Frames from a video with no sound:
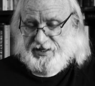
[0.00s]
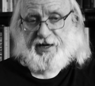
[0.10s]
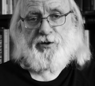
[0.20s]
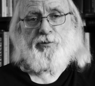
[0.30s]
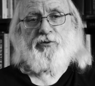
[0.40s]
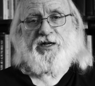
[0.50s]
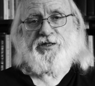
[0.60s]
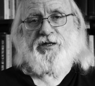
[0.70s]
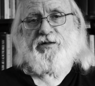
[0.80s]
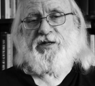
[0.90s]
that new
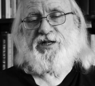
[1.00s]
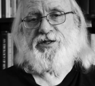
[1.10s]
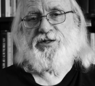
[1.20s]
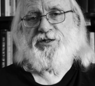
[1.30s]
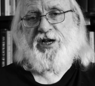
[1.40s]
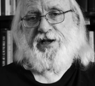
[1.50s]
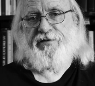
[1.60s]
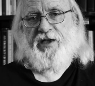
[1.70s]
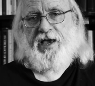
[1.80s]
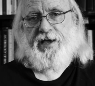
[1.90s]
president is
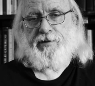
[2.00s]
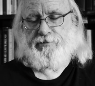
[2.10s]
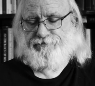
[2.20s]
JFK.